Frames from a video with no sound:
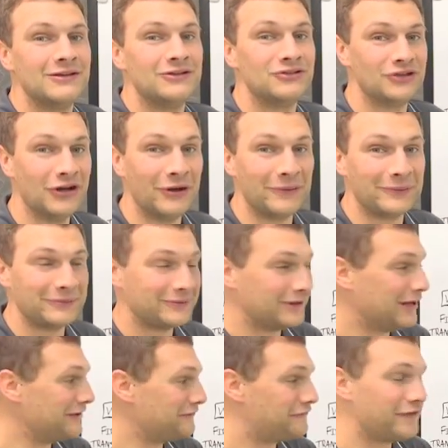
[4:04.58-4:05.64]
So,
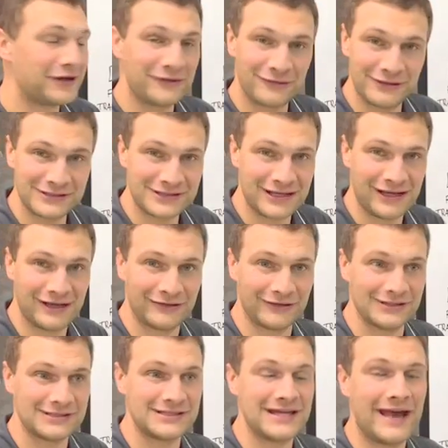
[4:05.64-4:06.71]
a Federalist
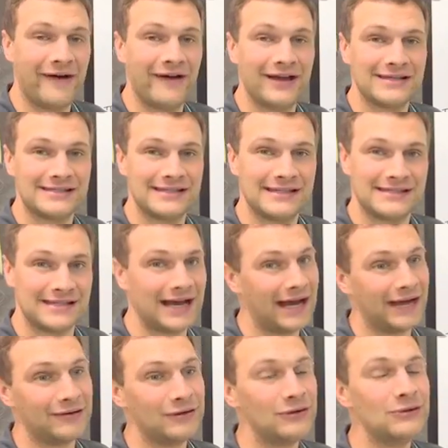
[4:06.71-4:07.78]
Congress now has to
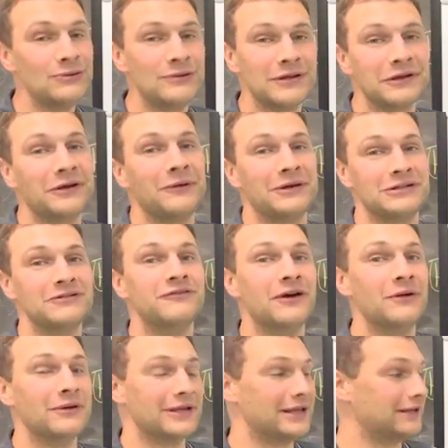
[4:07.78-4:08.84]
decide who they're going to
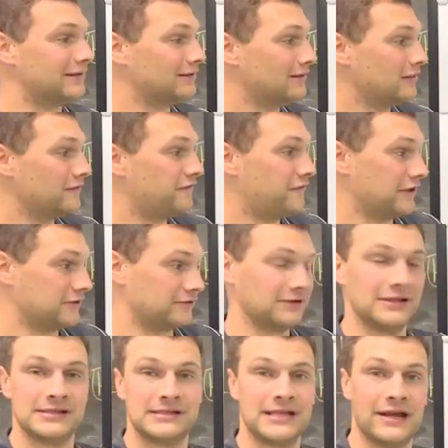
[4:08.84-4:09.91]
vote in,
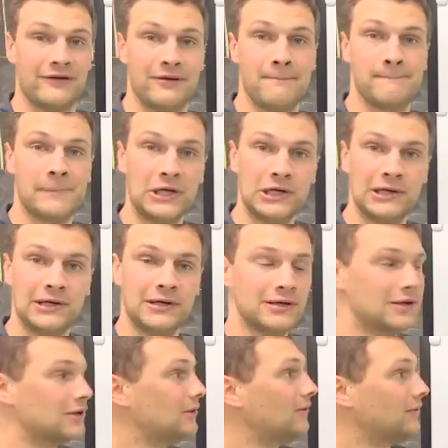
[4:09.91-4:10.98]
Federalist Aaron
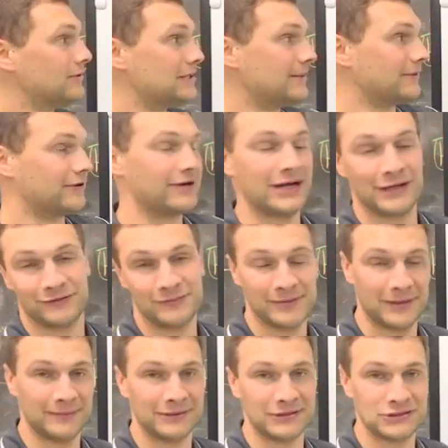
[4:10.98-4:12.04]
Burr or Democratic
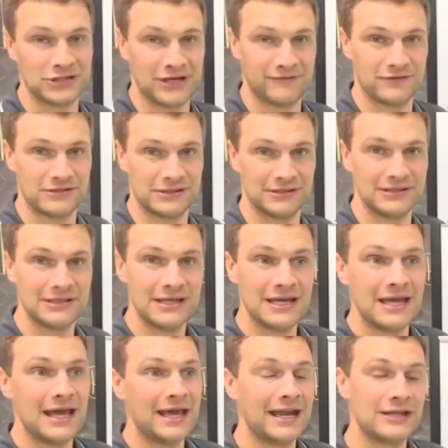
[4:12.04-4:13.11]
Republican Jefferson.
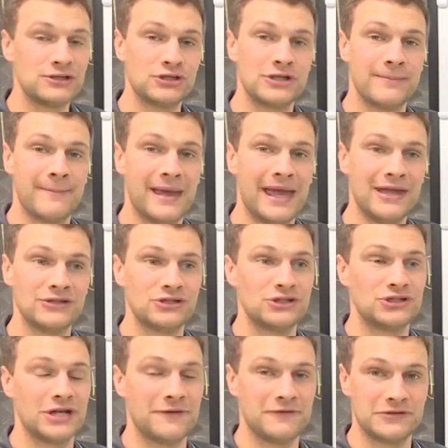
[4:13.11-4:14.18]
And as you can
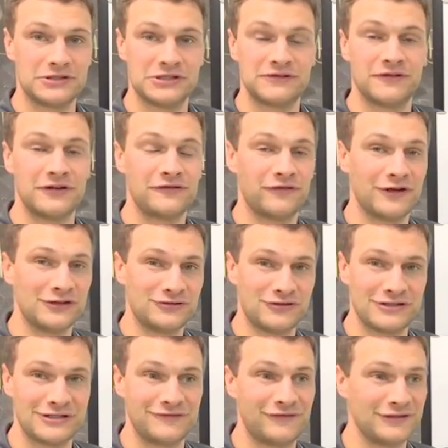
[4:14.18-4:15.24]
imagine, Jefferson's very
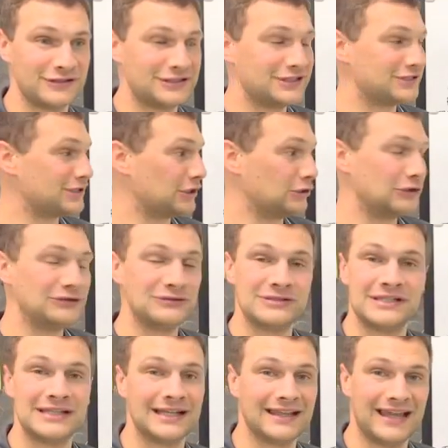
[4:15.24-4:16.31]
frustrated. He feels he's going to lose
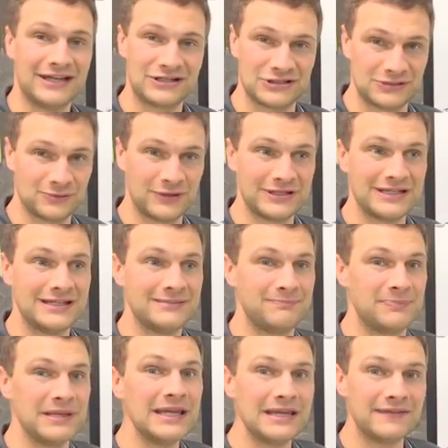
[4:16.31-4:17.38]
the election when he
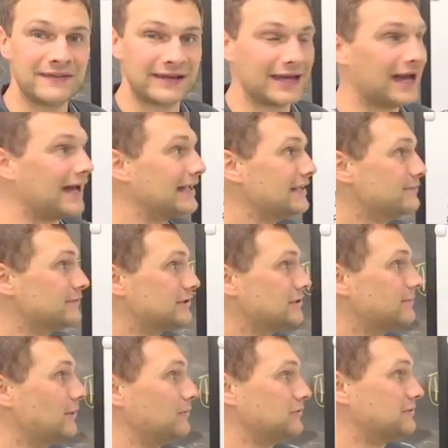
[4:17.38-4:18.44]
beat the guy he was
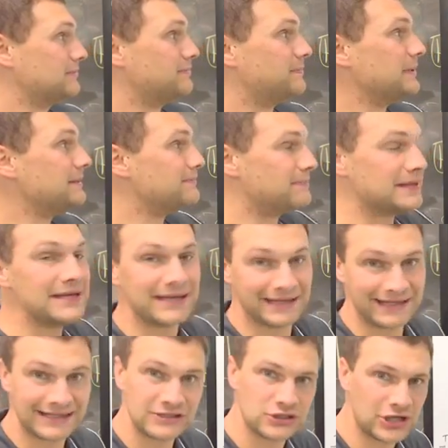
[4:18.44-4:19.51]
supposed to be
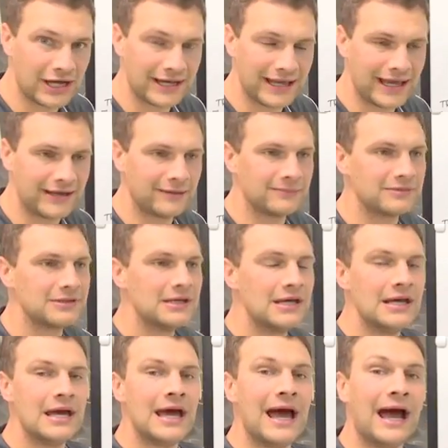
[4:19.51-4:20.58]
beating in John Adams.
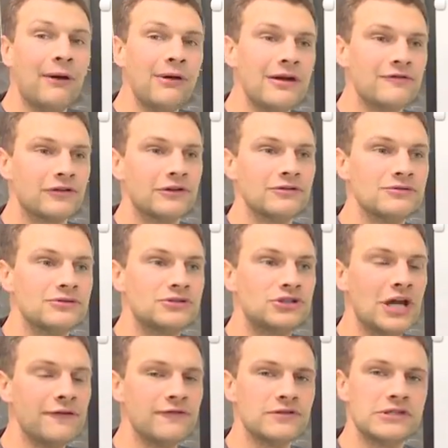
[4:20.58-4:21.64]
However,
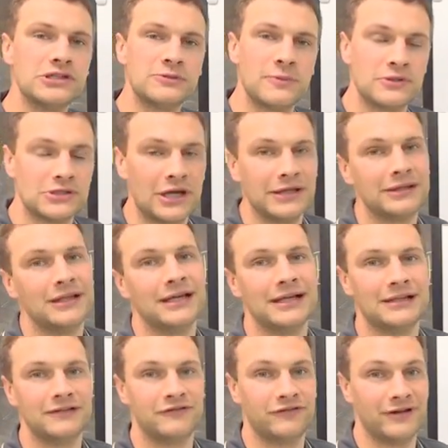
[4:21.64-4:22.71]
Jefferson's most
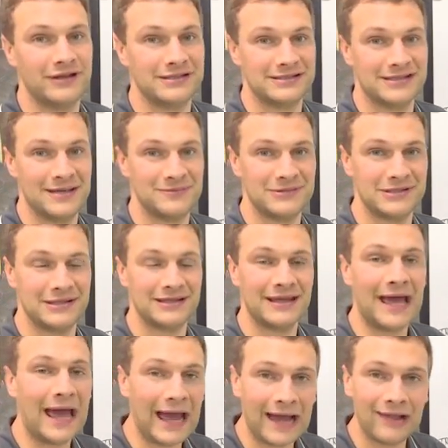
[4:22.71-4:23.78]
unlikely friend steps in,
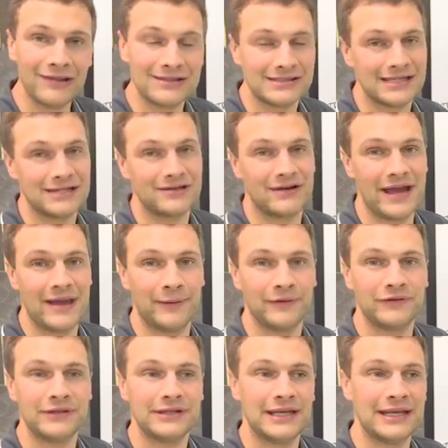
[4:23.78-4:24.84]
Alexander
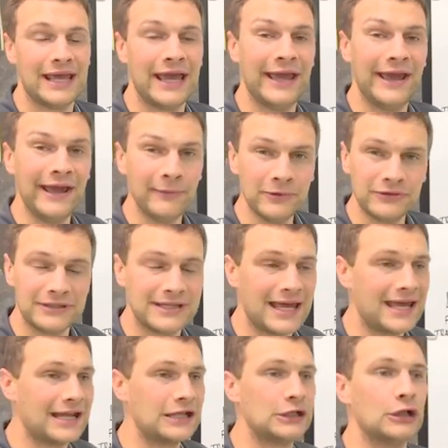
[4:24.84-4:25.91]
Hamilton. And Hamilton
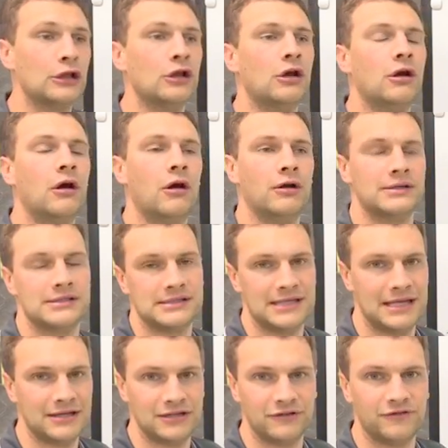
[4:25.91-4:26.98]
had a
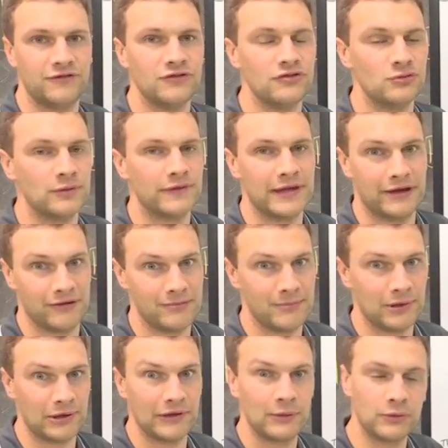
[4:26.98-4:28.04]
long-standing feud with Aaron
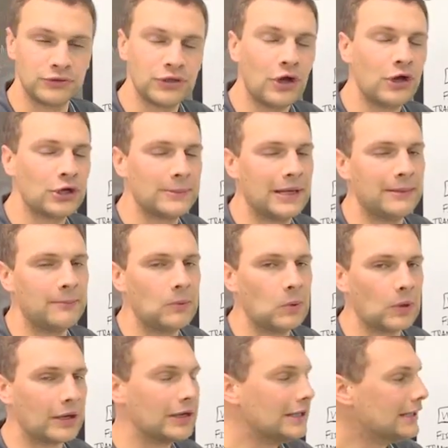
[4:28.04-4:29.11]
Burr that we'll talk about
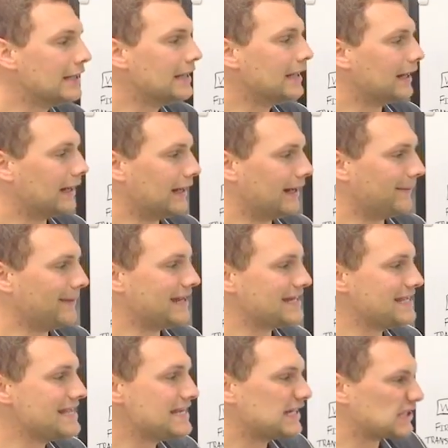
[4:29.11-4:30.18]
more. And
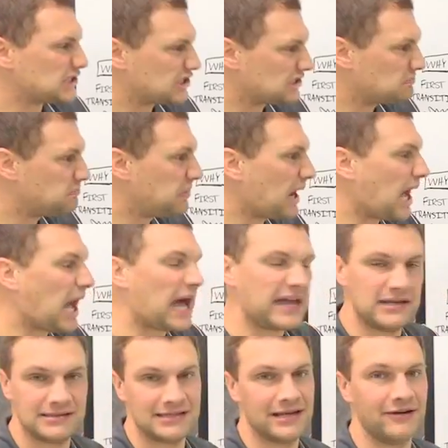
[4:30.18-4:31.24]
he
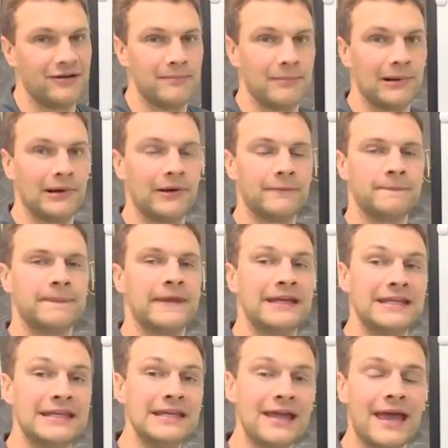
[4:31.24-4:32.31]
despised Aaron Burr. And
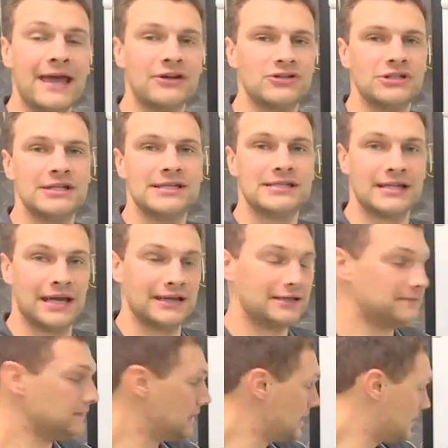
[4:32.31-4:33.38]
he actually
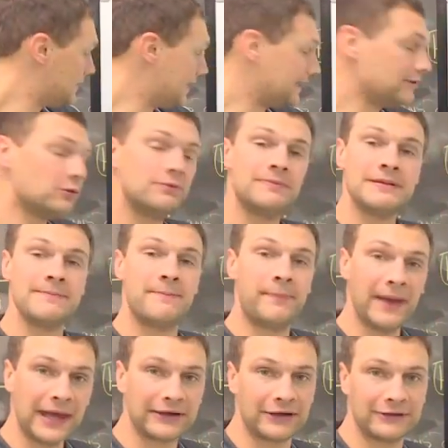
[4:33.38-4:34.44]
decided that it would be
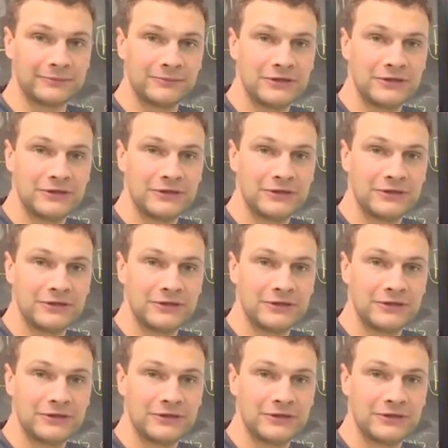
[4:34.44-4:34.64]
better